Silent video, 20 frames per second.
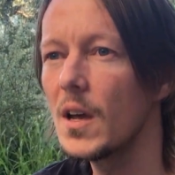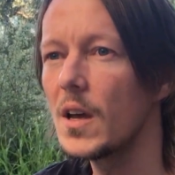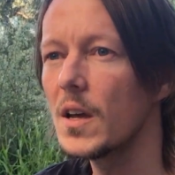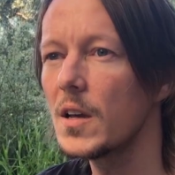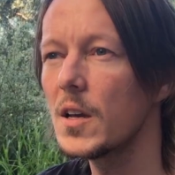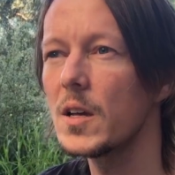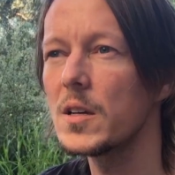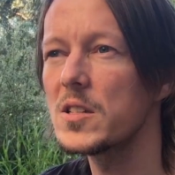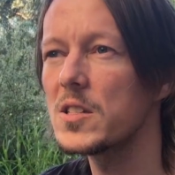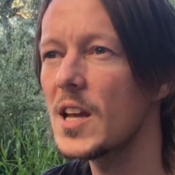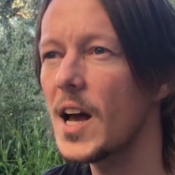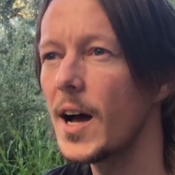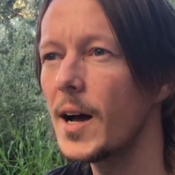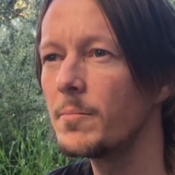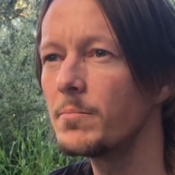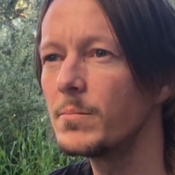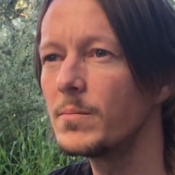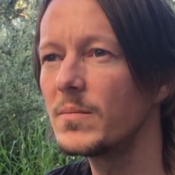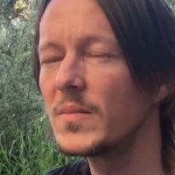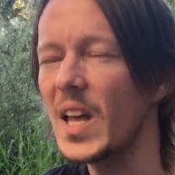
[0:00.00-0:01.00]
Because, I
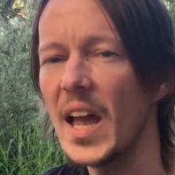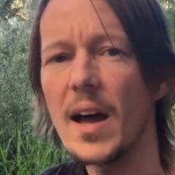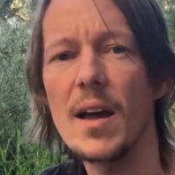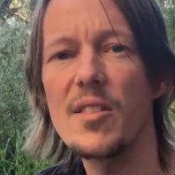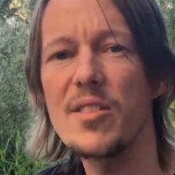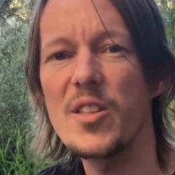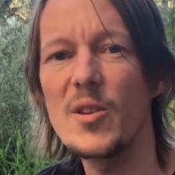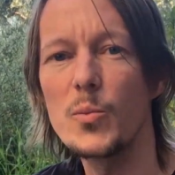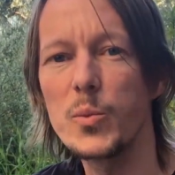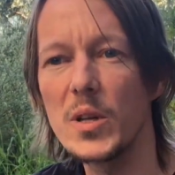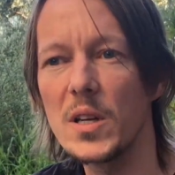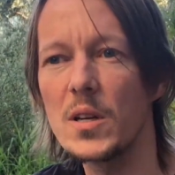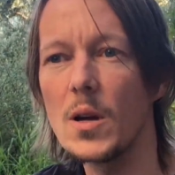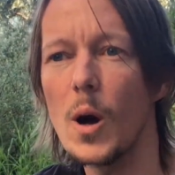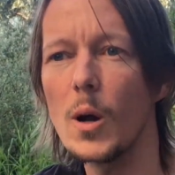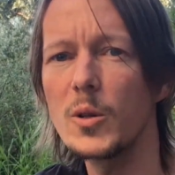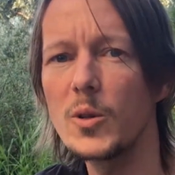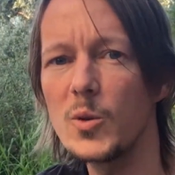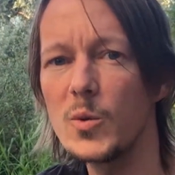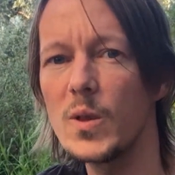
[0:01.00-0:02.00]
think we can
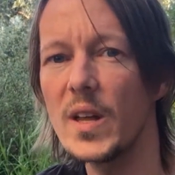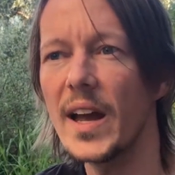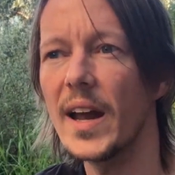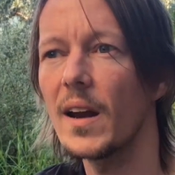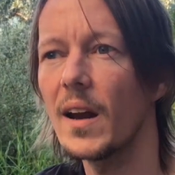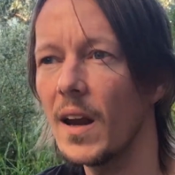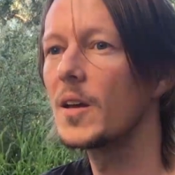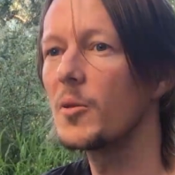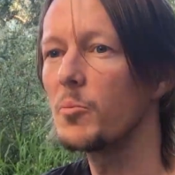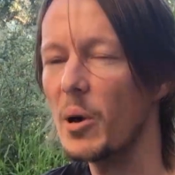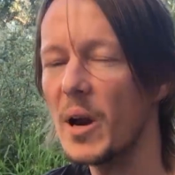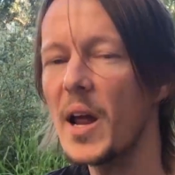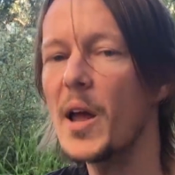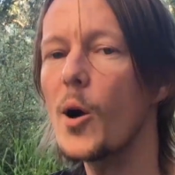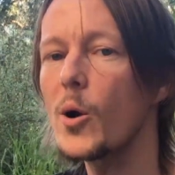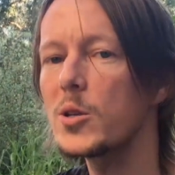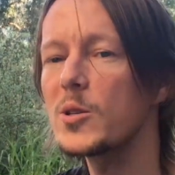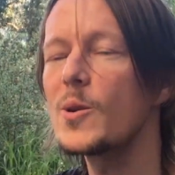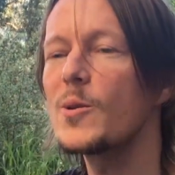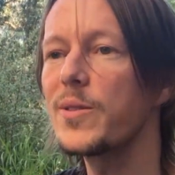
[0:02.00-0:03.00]
all do that. But I
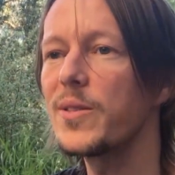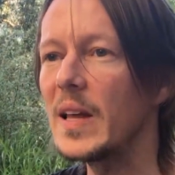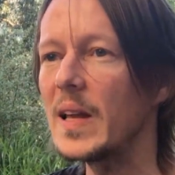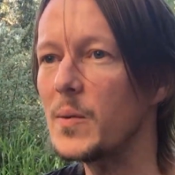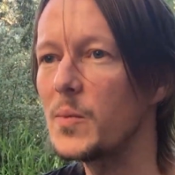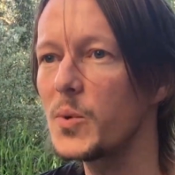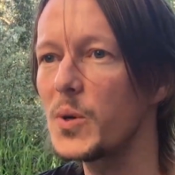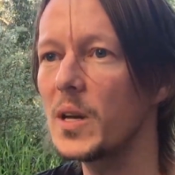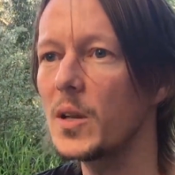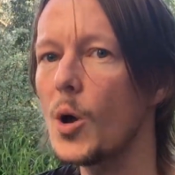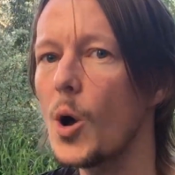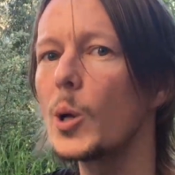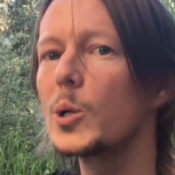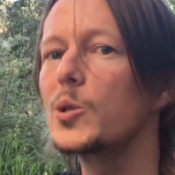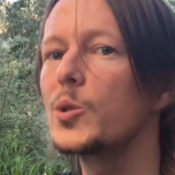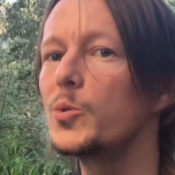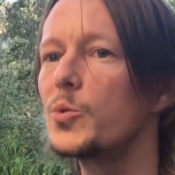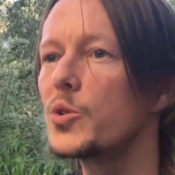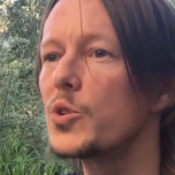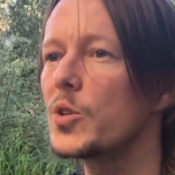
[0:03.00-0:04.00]
also think we can all
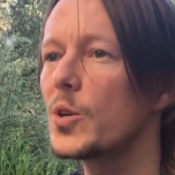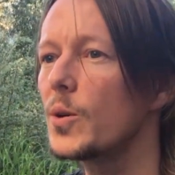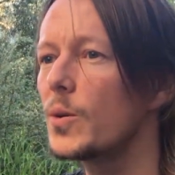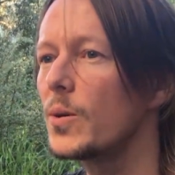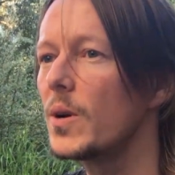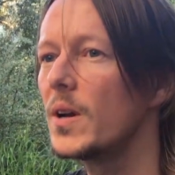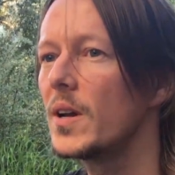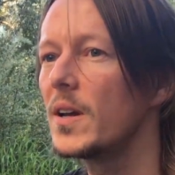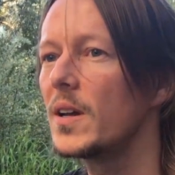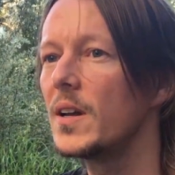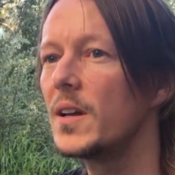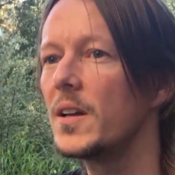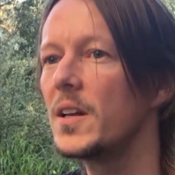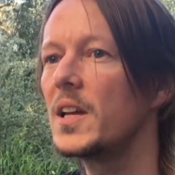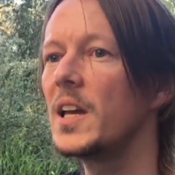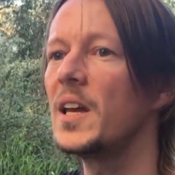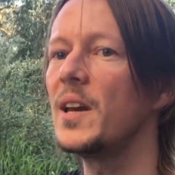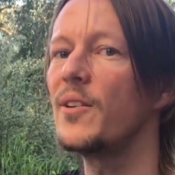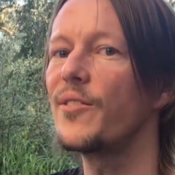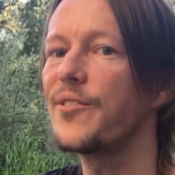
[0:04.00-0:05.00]
do so
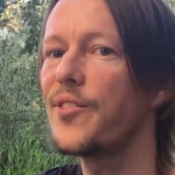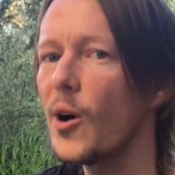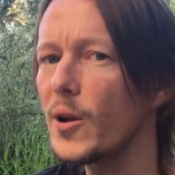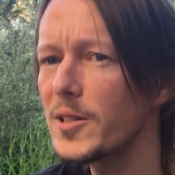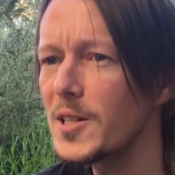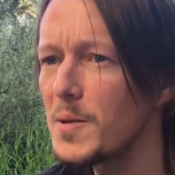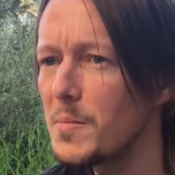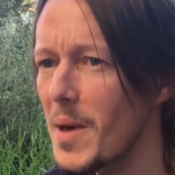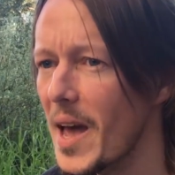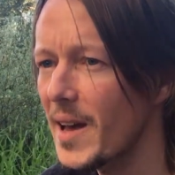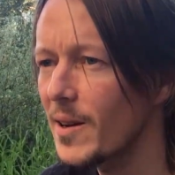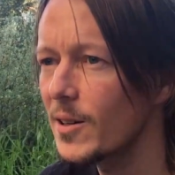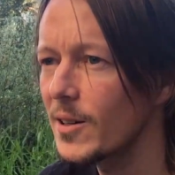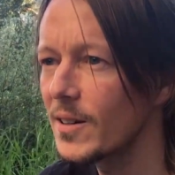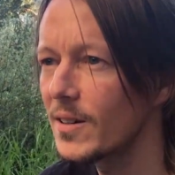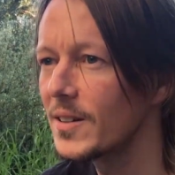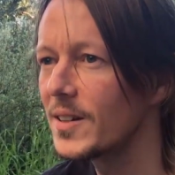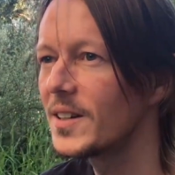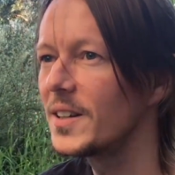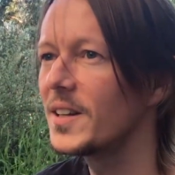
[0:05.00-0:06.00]
in a faulty manner
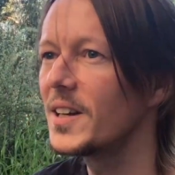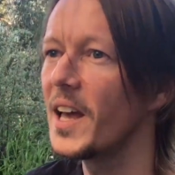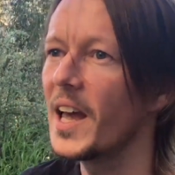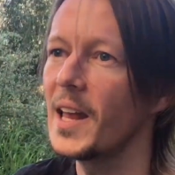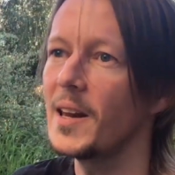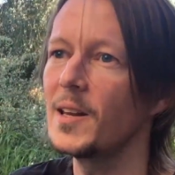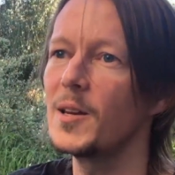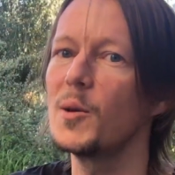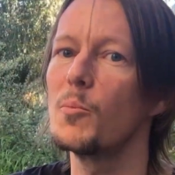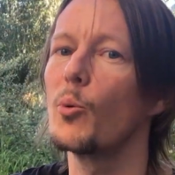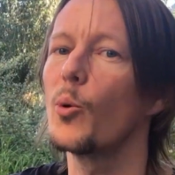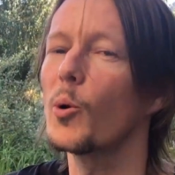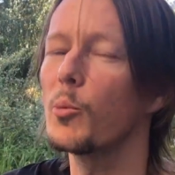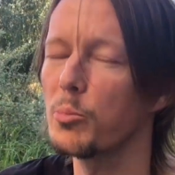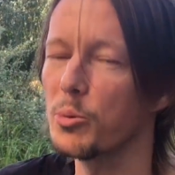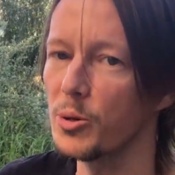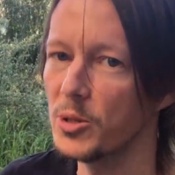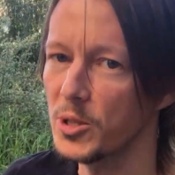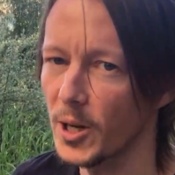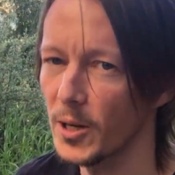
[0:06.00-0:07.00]
and in a more
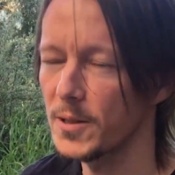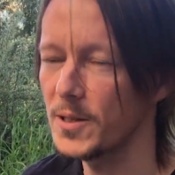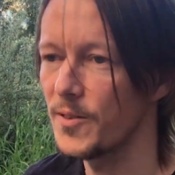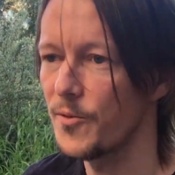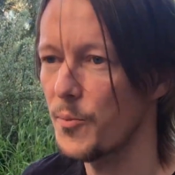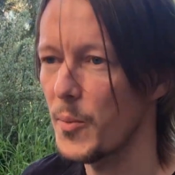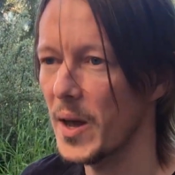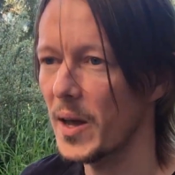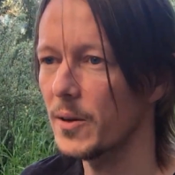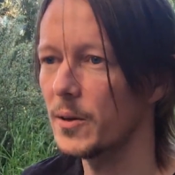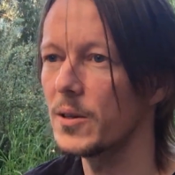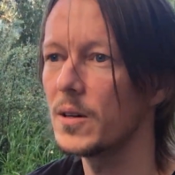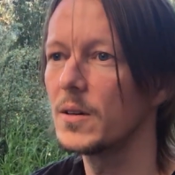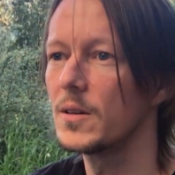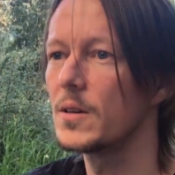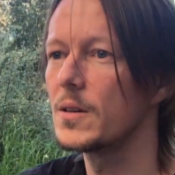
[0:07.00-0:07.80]
productive manner.